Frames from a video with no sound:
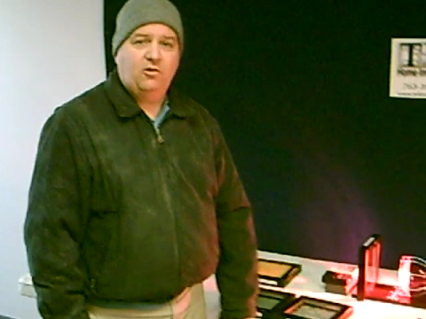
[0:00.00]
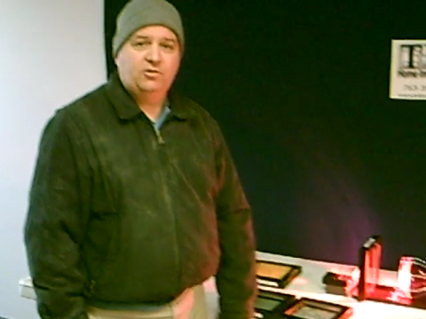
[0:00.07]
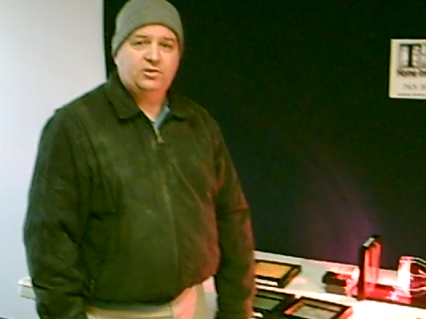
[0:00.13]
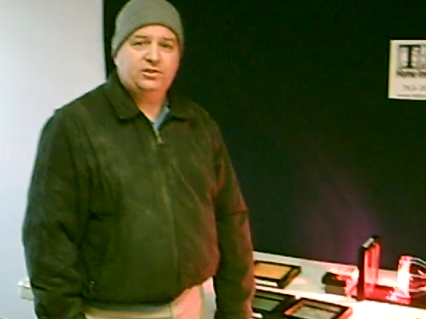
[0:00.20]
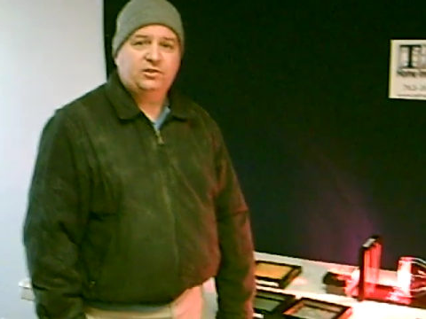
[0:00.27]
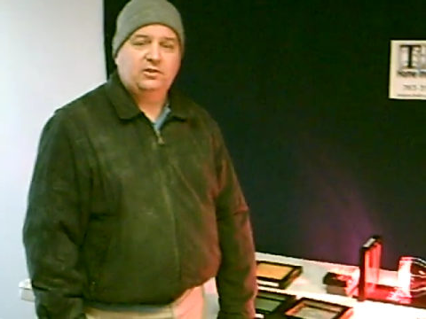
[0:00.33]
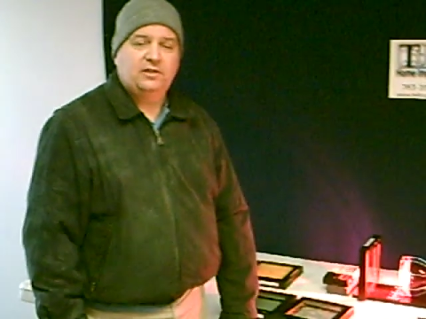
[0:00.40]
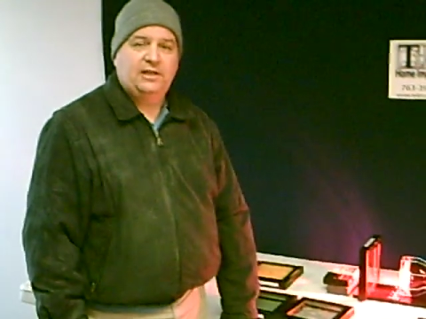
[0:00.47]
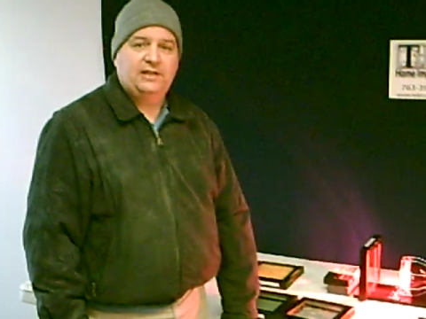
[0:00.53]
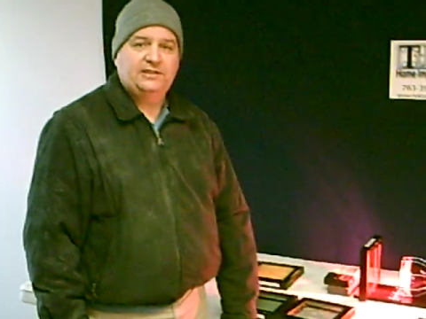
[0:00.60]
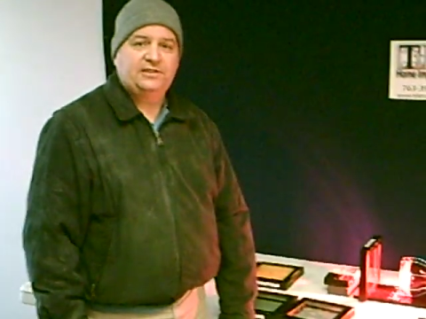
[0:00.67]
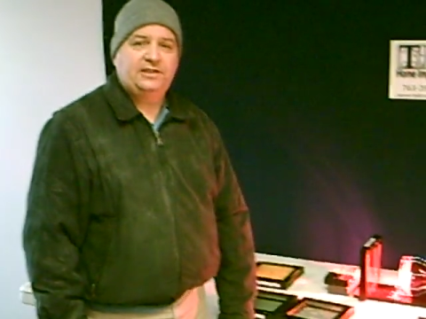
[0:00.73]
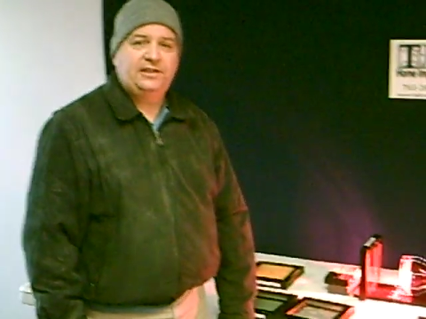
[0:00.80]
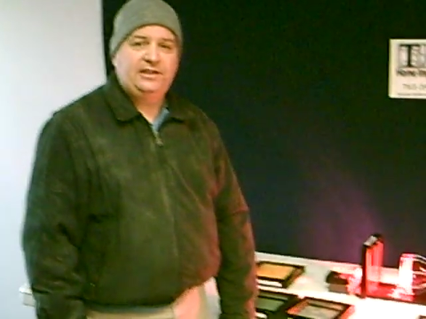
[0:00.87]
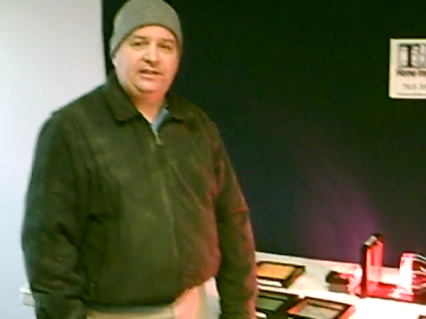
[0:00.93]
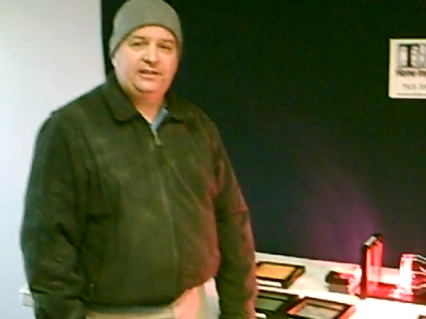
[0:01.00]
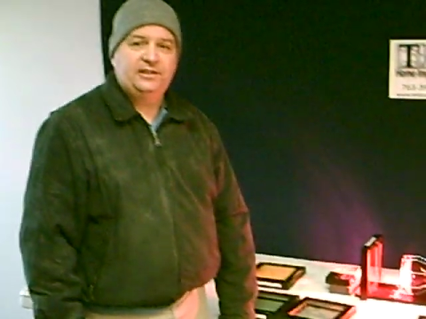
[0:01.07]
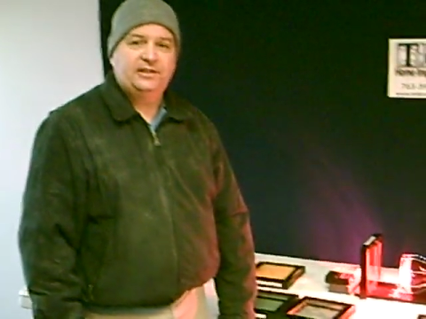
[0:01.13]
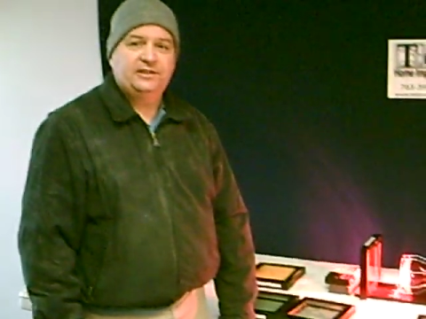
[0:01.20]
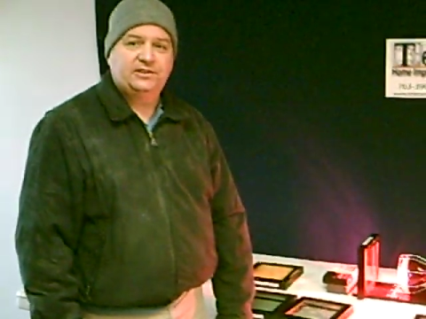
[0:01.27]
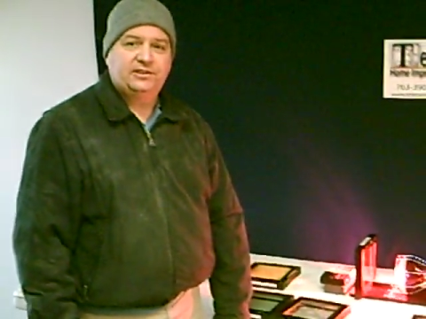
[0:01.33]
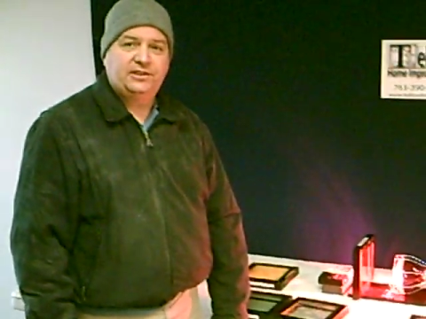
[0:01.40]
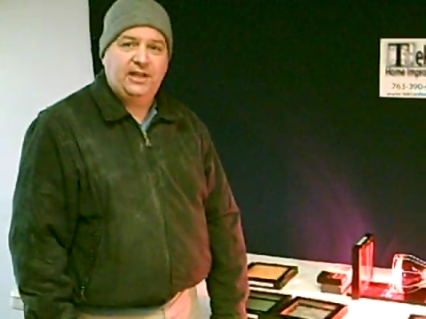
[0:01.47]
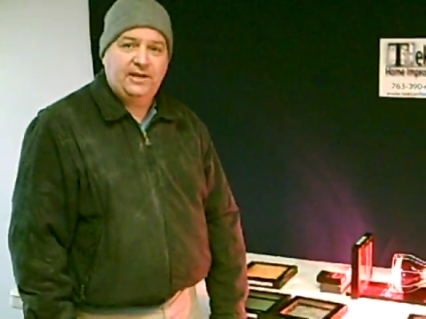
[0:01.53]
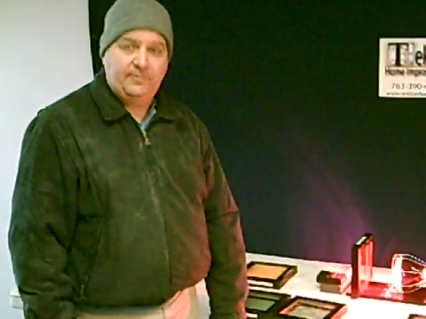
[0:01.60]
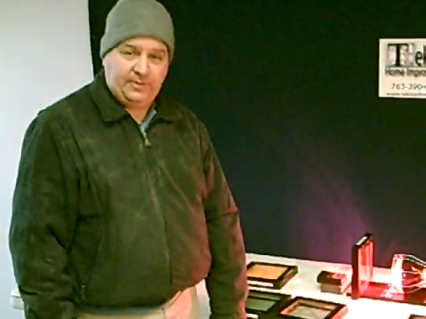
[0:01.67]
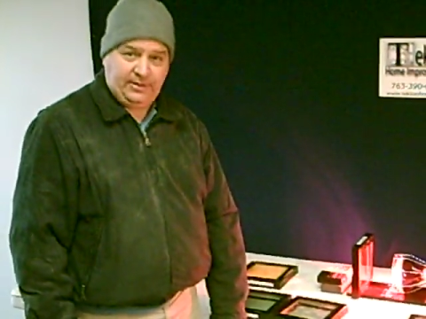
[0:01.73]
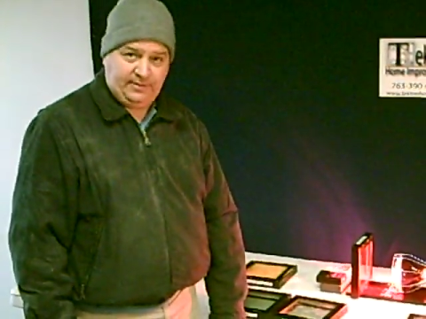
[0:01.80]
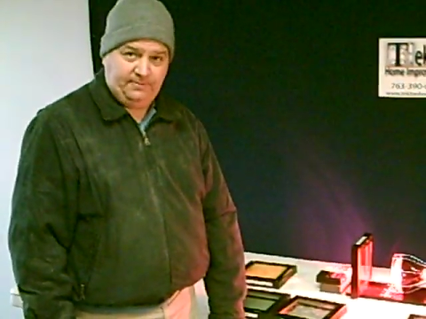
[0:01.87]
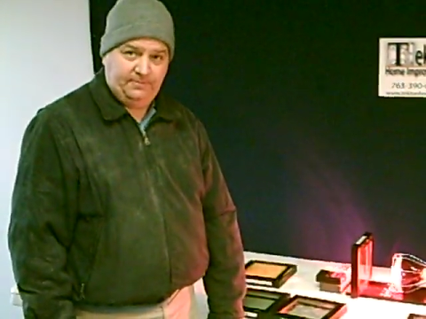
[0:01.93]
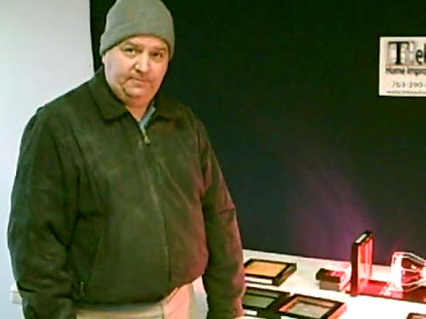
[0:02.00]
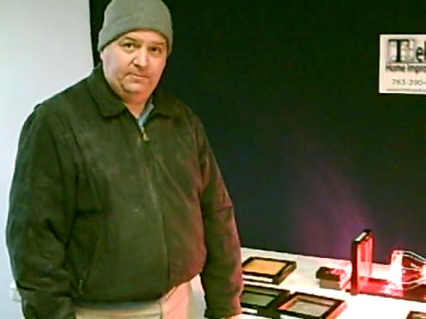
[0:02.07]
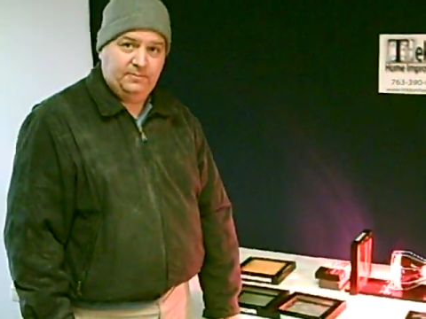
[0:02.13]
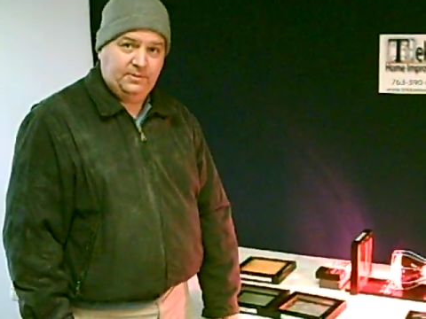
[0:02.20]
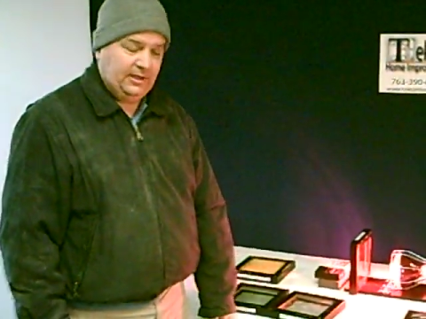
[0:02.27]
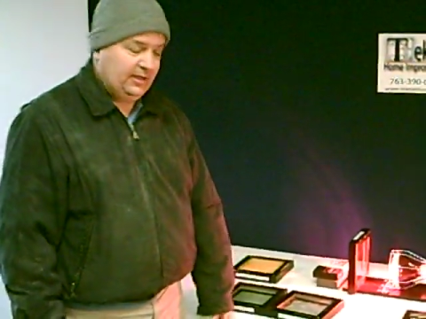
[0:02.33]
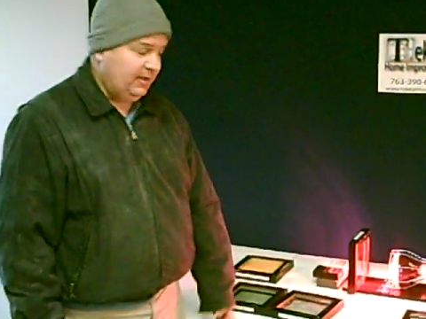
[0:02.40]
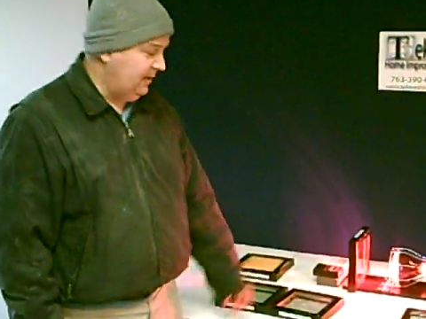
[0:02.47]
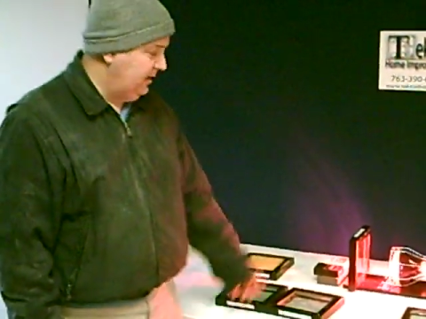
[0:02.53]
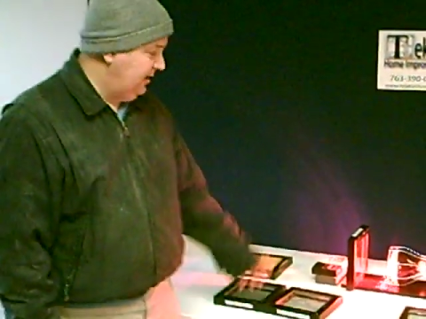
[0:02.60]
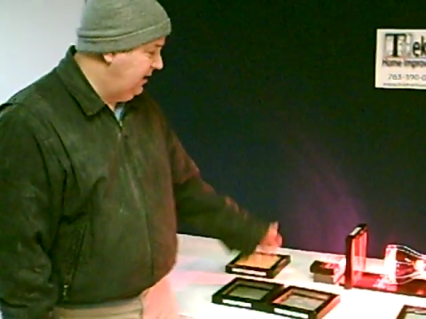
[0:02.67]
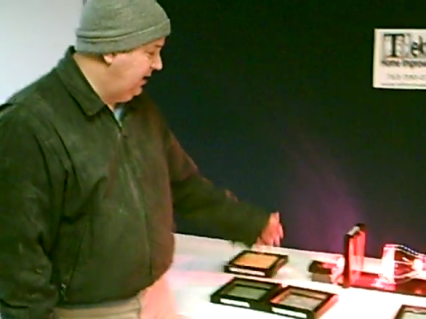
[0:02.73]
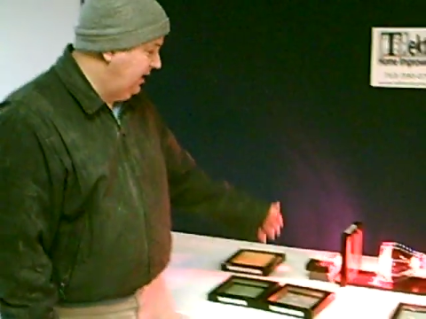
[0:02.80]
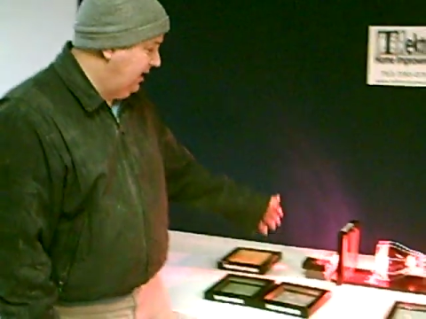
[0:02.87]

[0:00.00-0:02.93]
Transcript: of the house, less heat escaping. Okay,